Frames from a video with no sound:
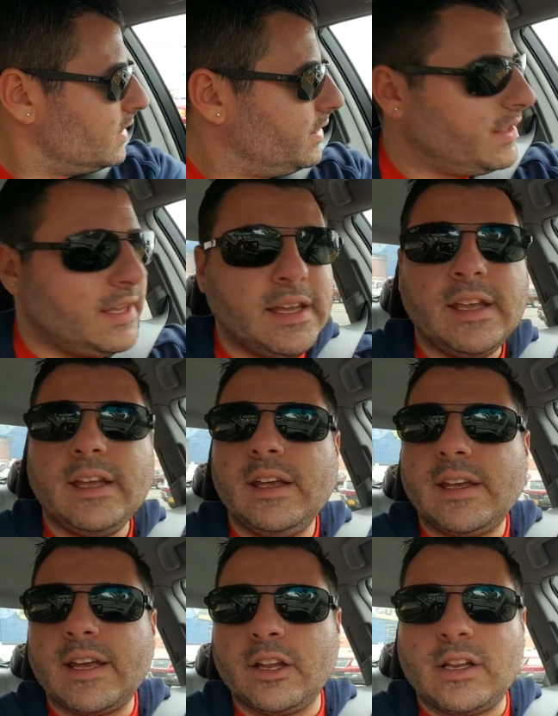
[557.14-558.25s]

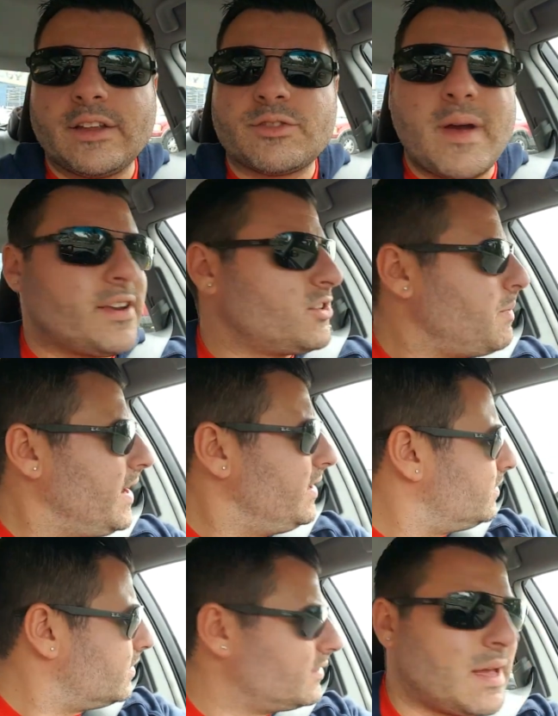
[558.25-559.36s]
the Killer Clowns from Outer
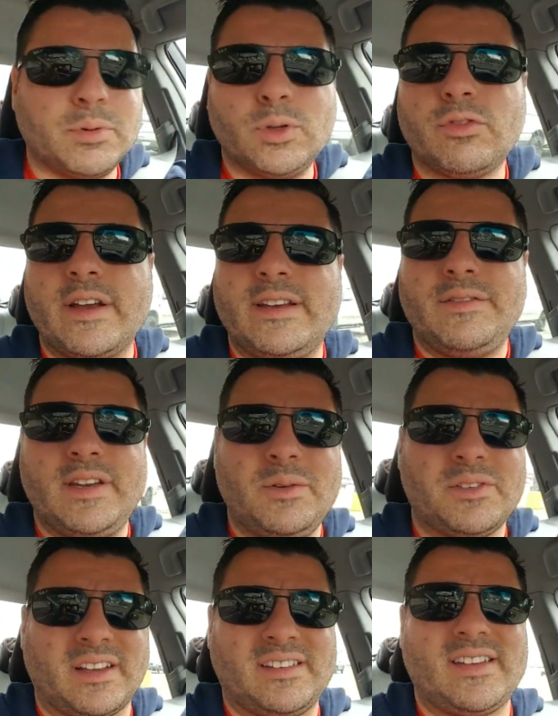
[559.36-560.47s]
Space because that Blu-ray DVD
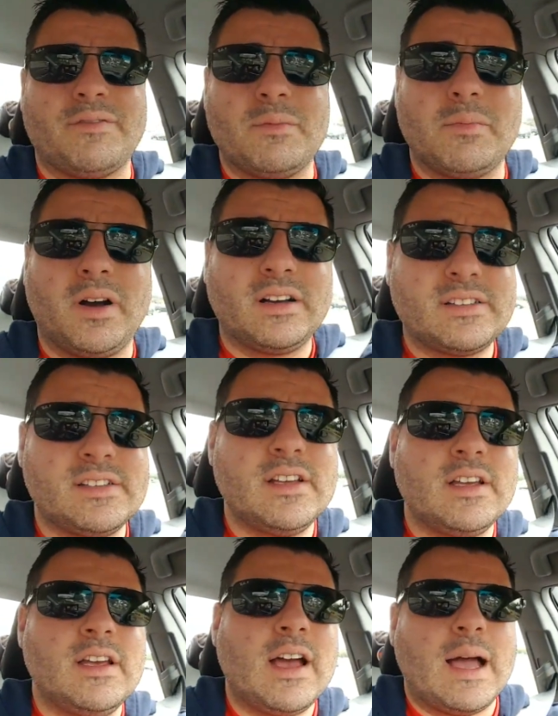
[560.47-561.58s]
was like seven bucks.
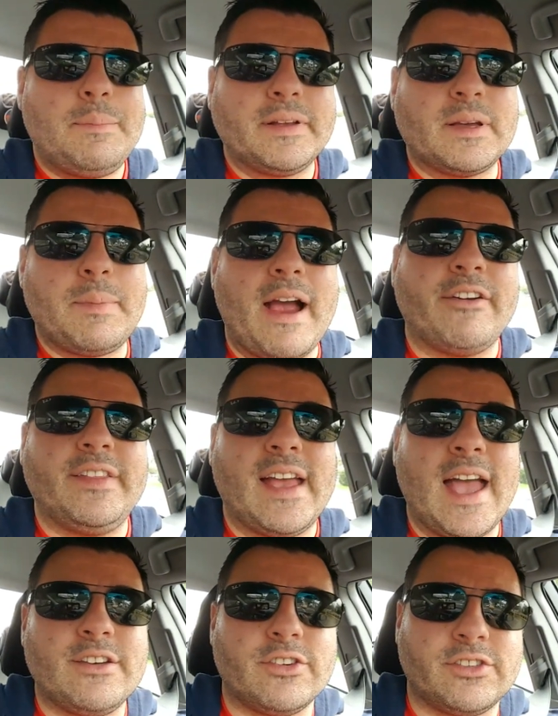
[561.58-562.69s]
I picked up Harry and the
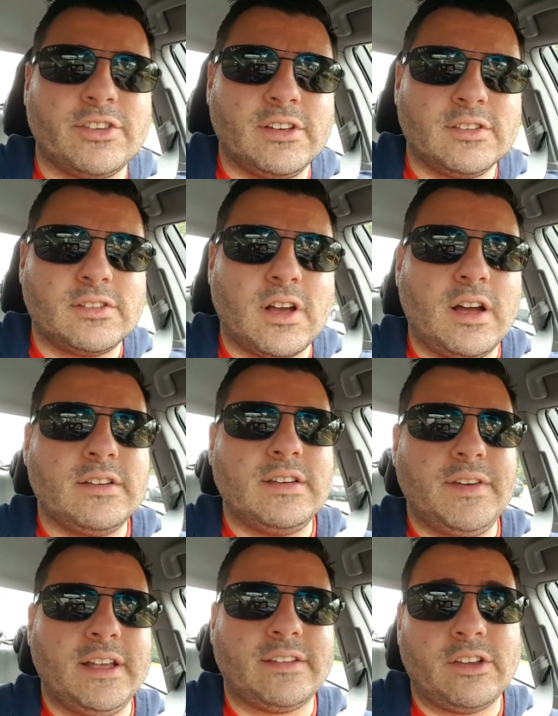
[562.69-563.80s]
Hendersons on
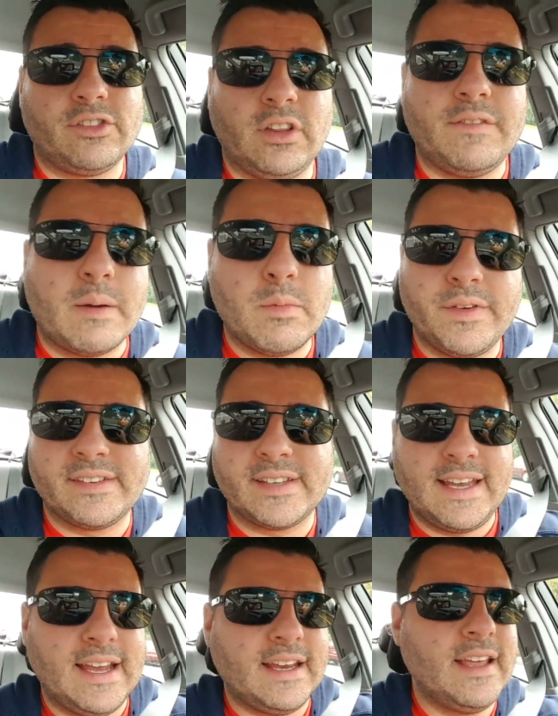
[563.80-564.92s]
DVD because I used to love that movie as a
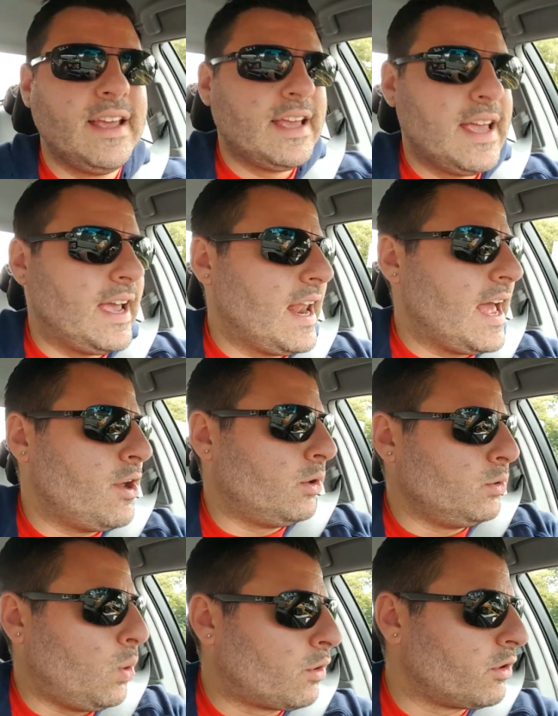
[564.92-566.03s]
kid, and I
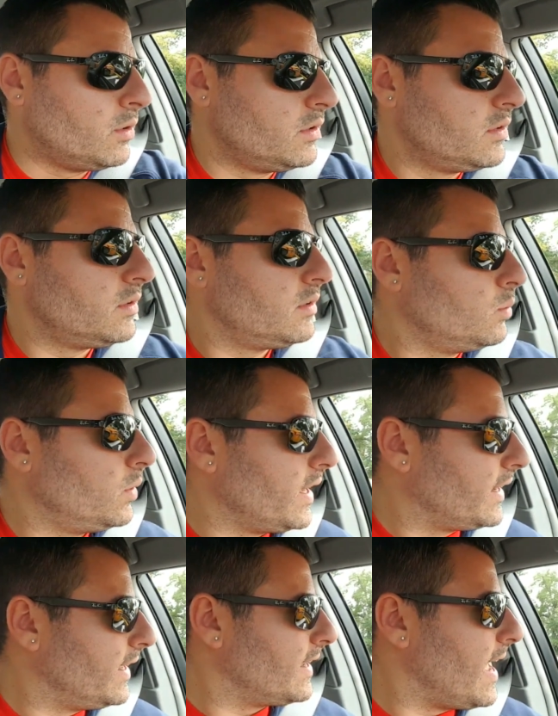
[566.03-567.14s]
know Lauren will
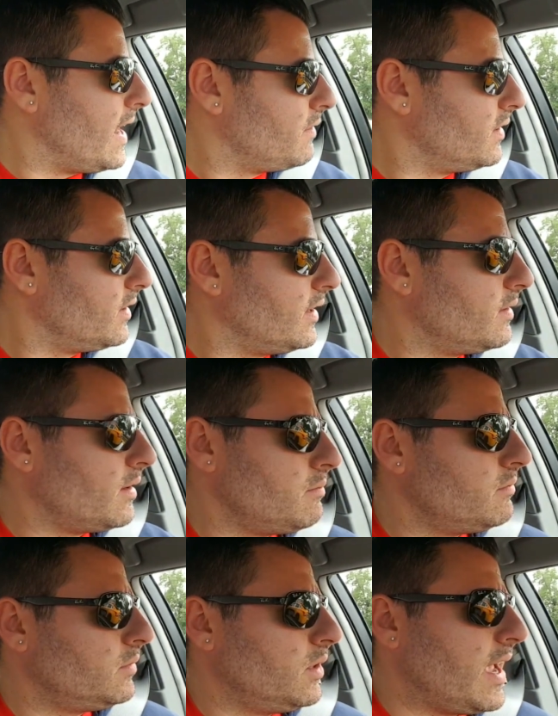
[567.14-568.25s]
get a kick out of it, and
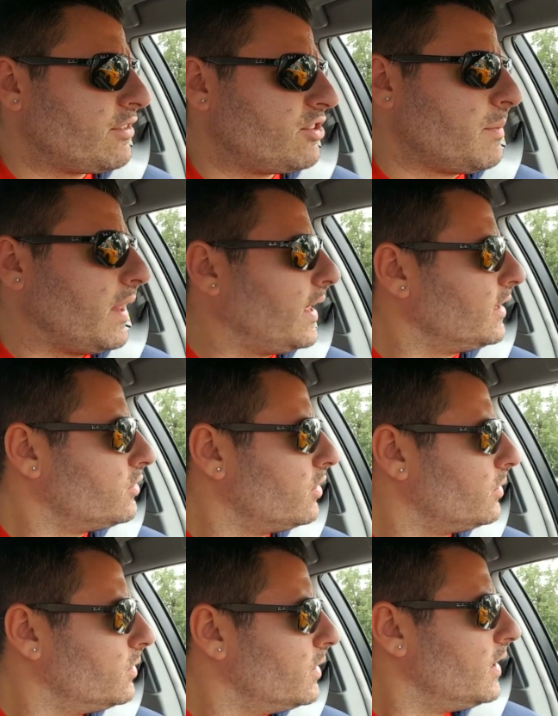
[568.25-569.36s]
Ashley might like it too.